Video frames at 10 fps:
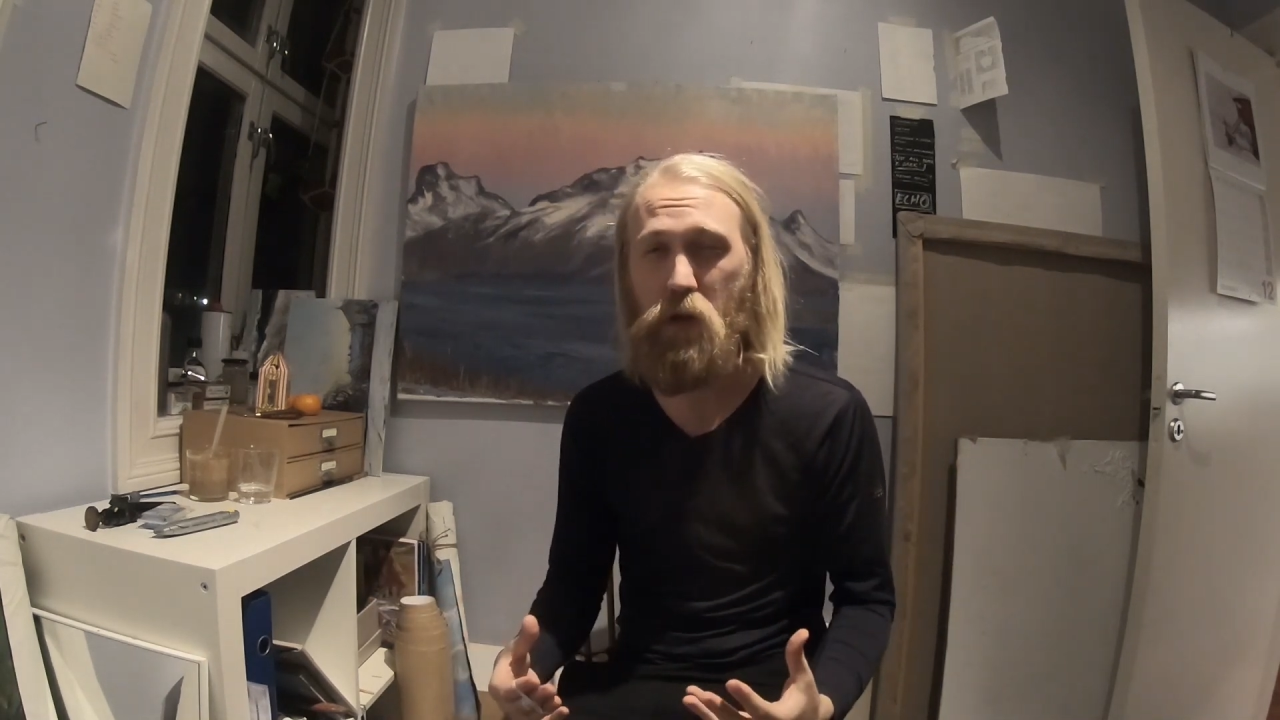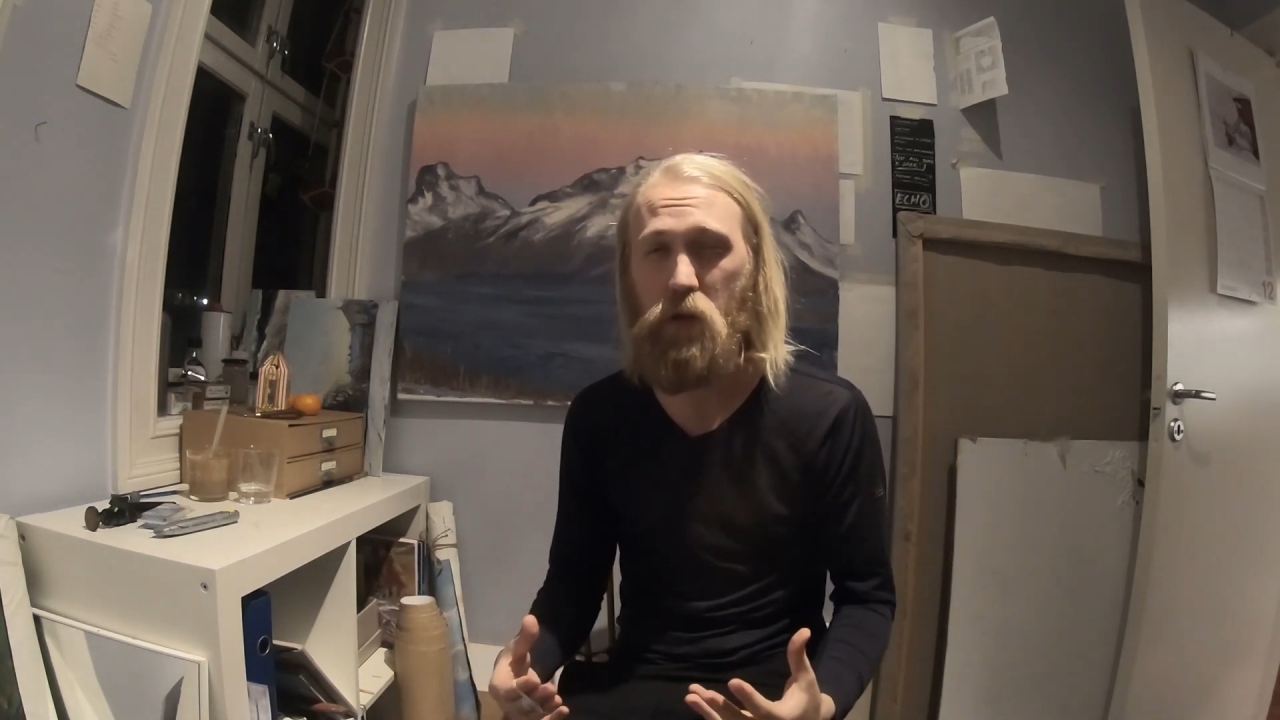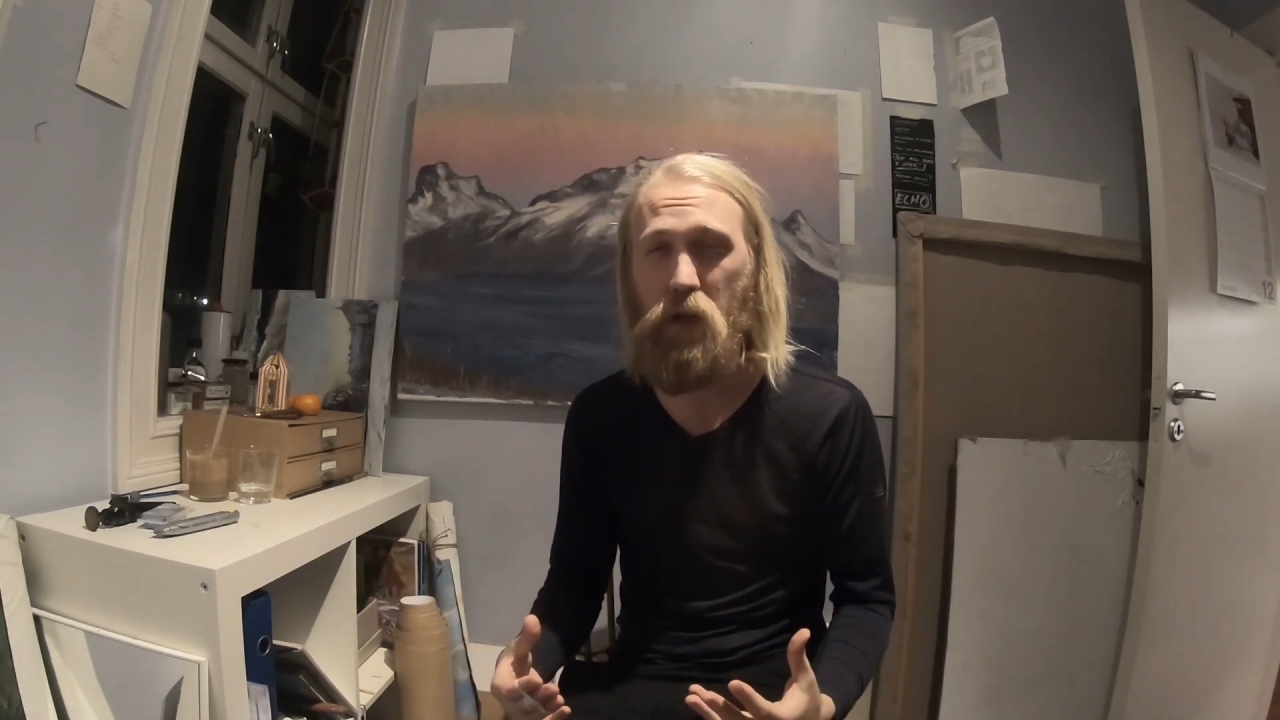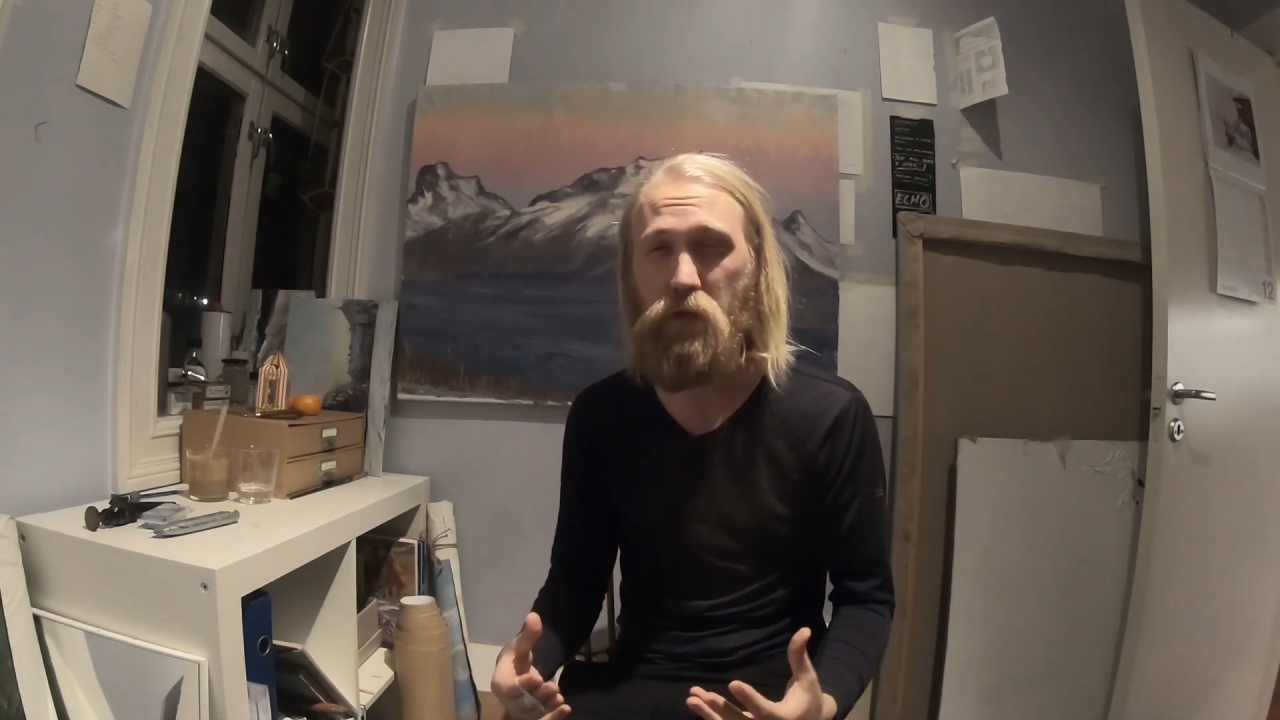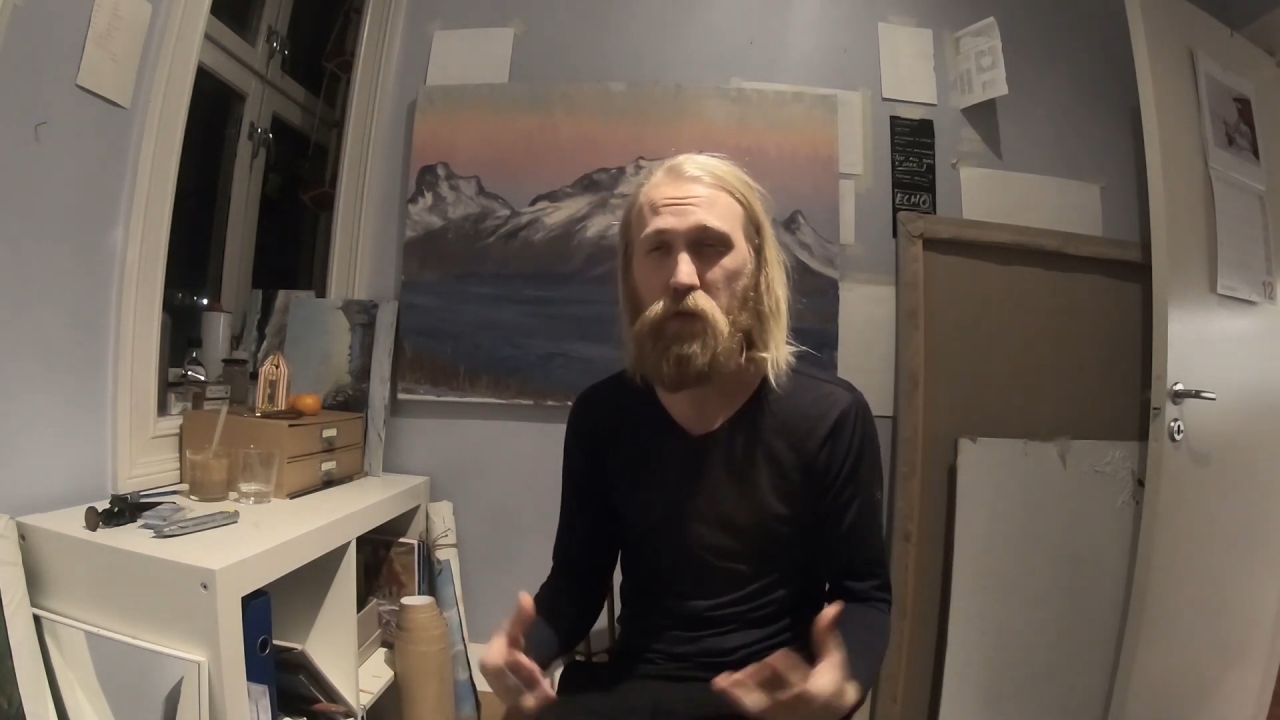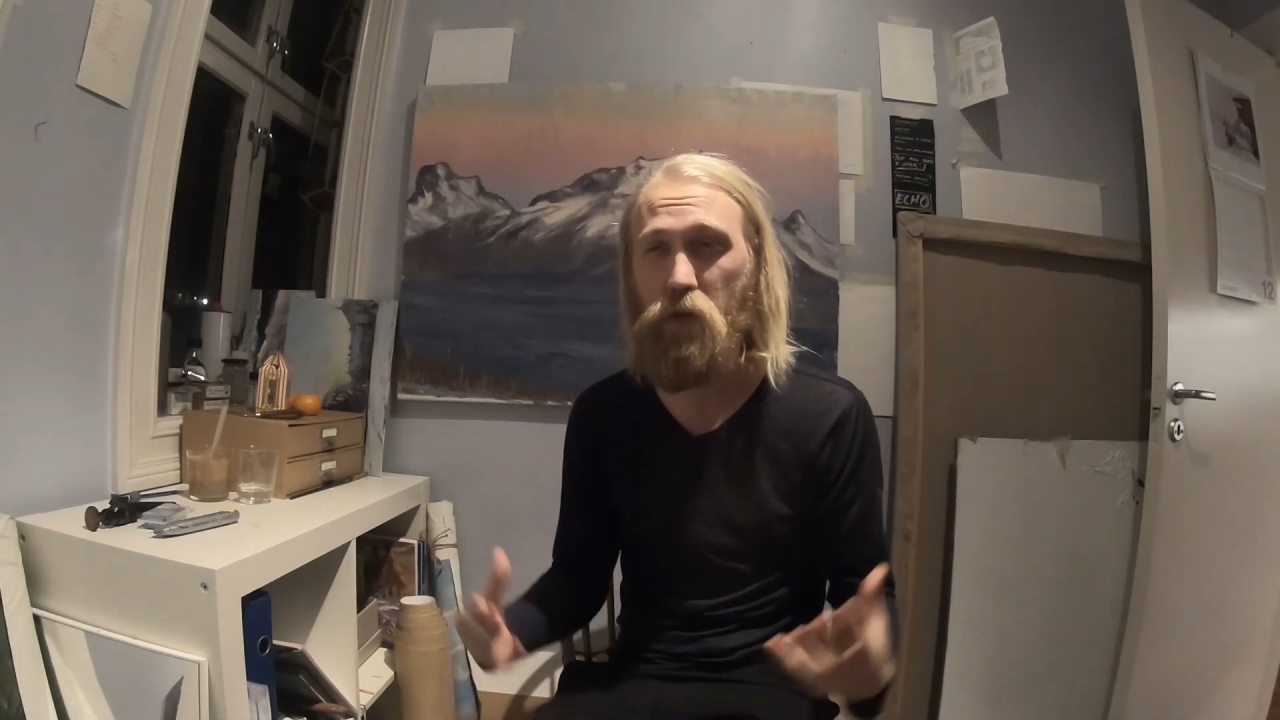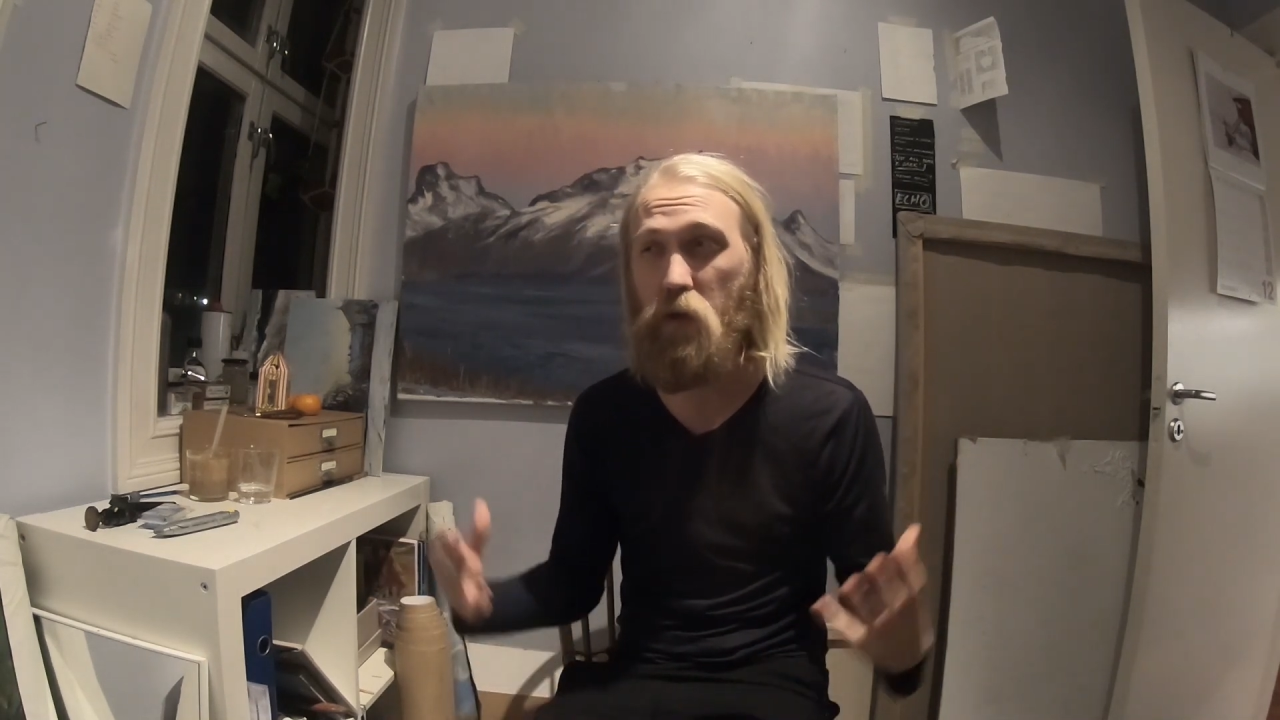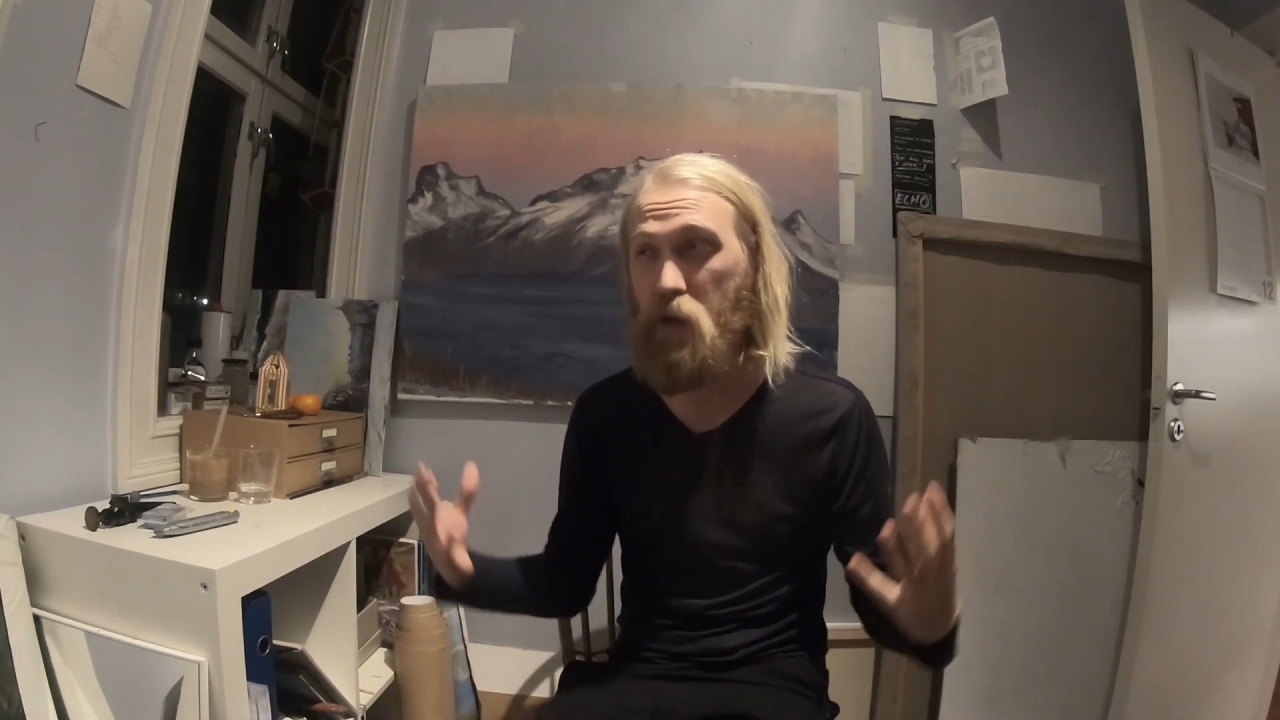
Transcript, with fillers: stressful